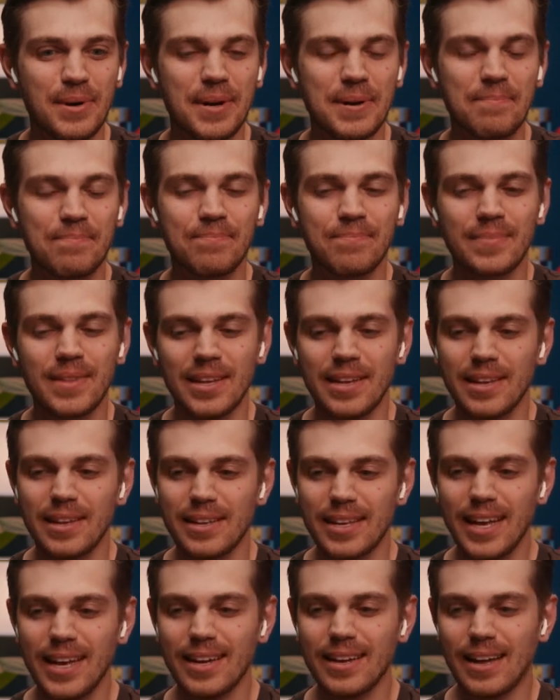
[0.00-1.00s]
But
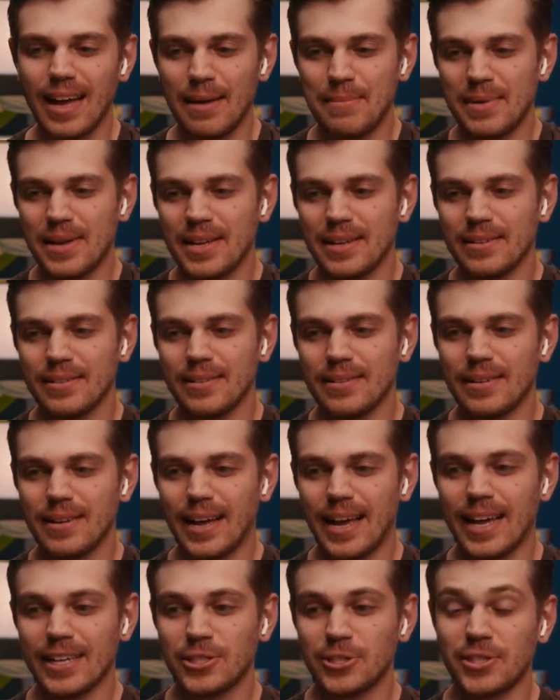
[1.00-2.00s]
yeah, I mean,
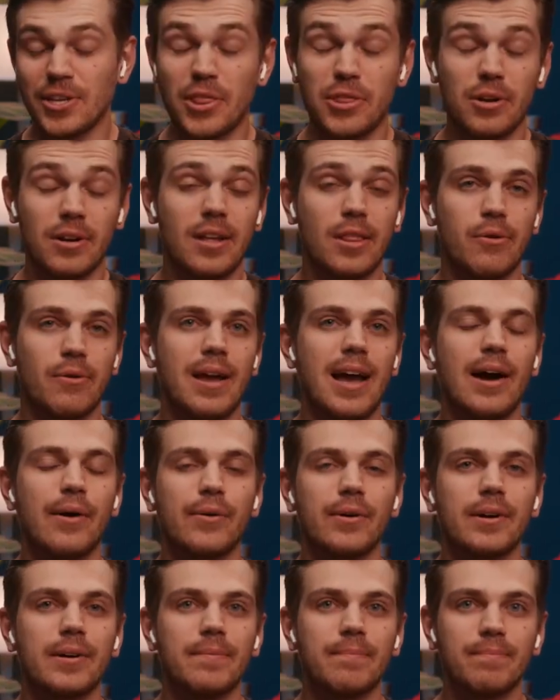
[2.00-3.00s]
I guess it's a
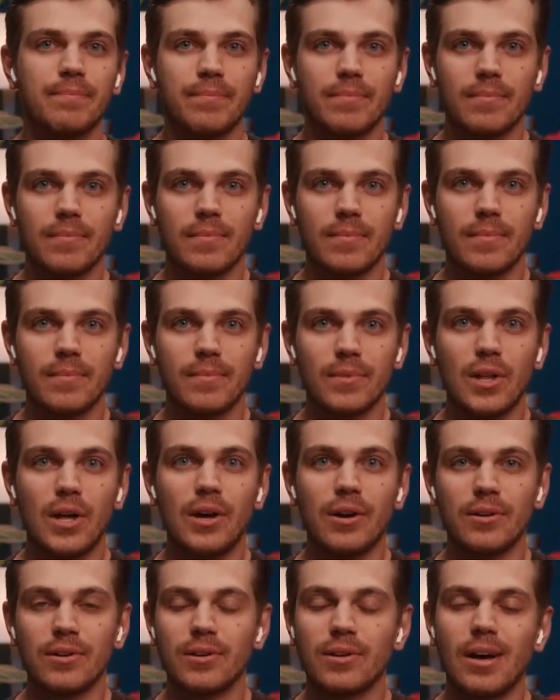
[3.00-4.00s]
33-hour
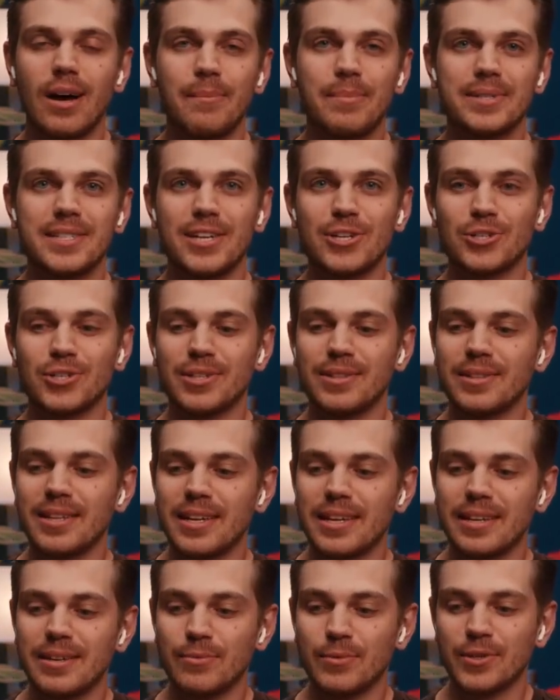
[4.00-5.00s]
long competition
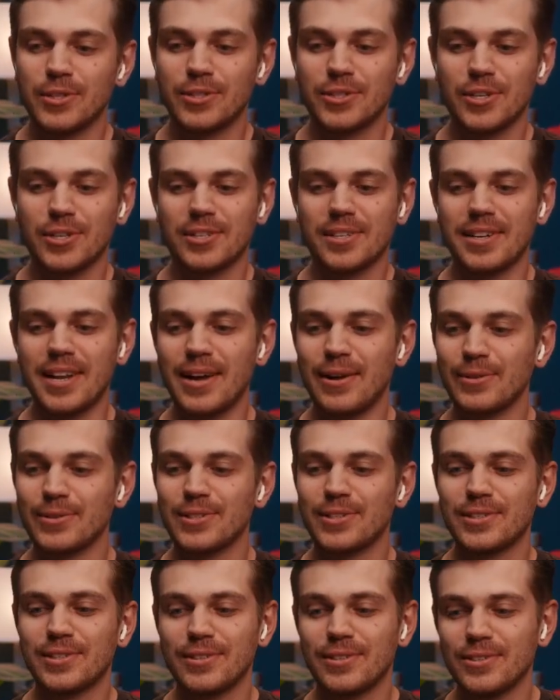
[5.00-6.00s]
that was just
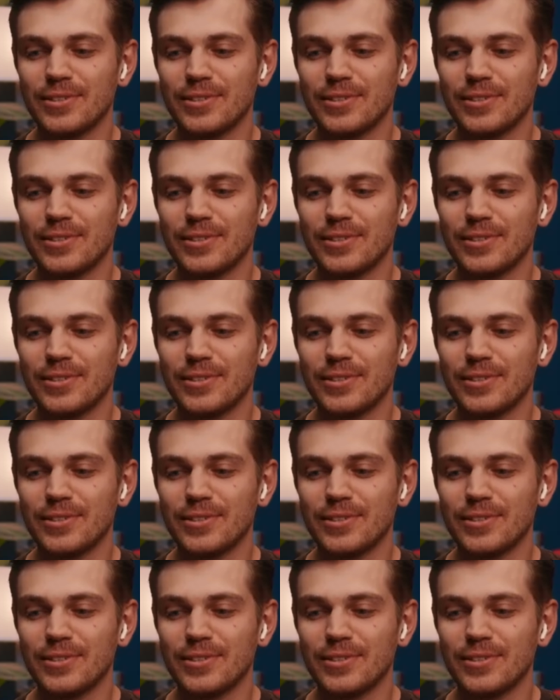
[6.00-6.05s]
announced.